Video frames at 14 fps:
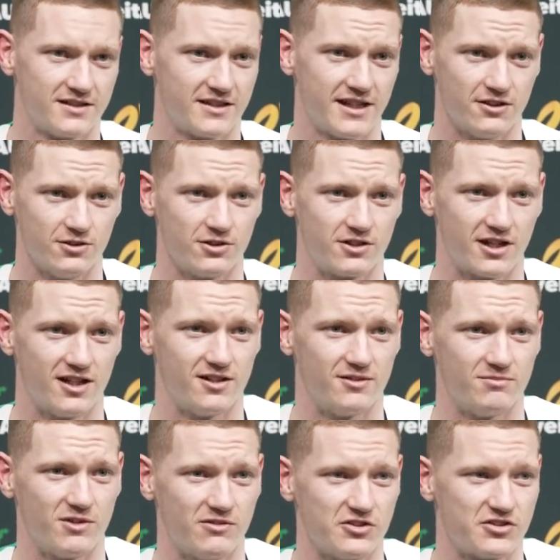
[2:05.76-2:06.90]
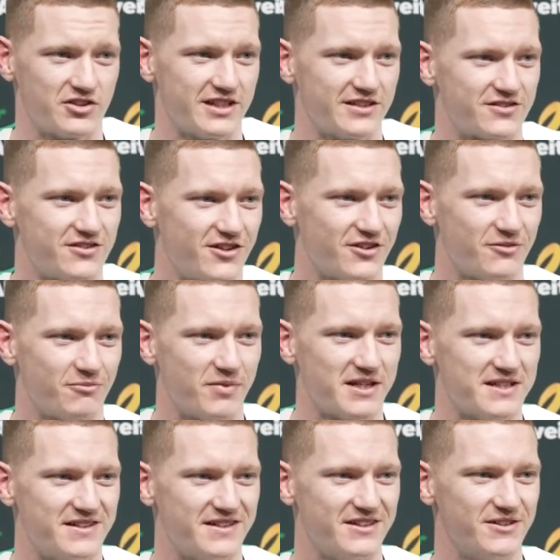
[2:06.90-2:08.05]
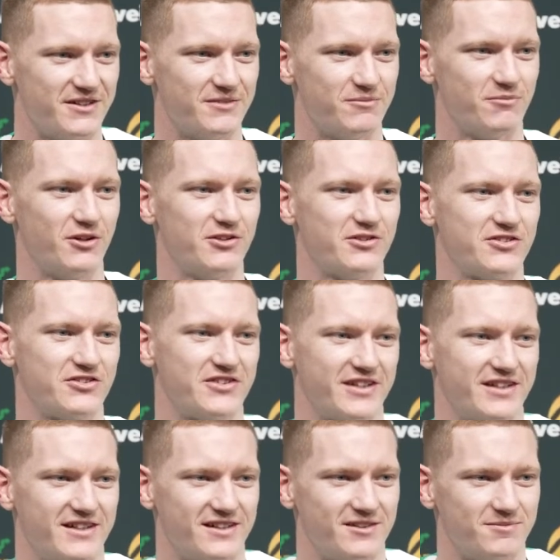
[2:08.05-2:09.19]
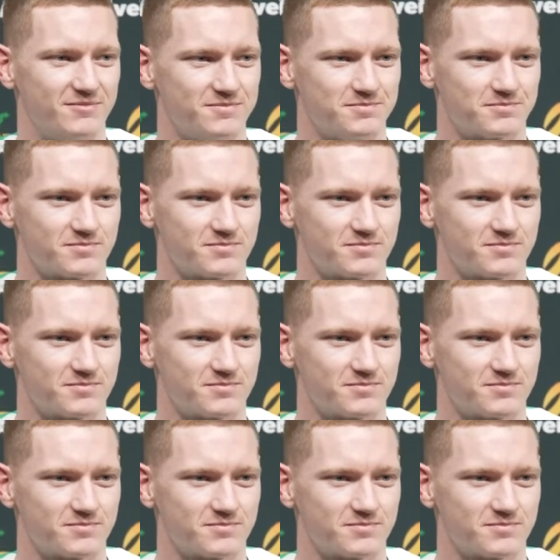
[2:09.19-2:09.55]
Yeah, look, obviously, it's not been the most, I